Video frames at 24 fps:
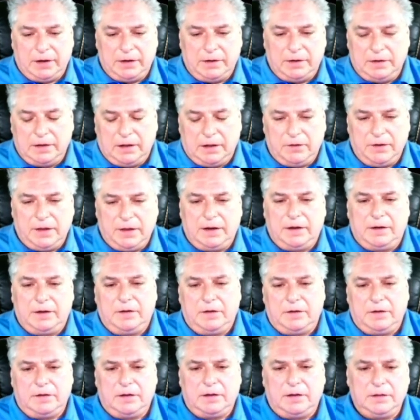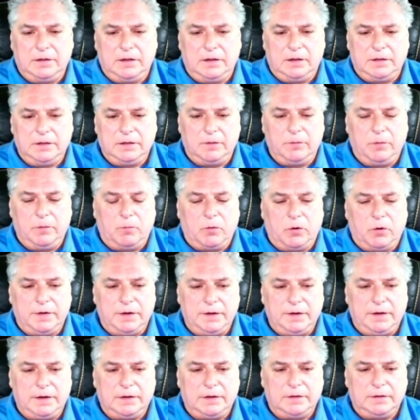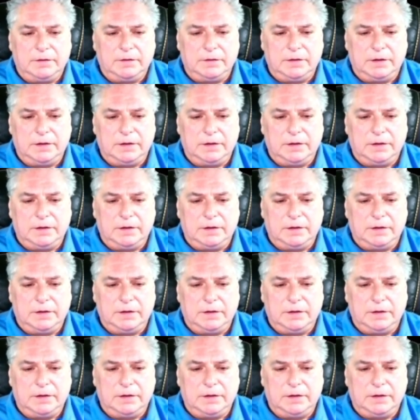and I'll get into a little bit more detail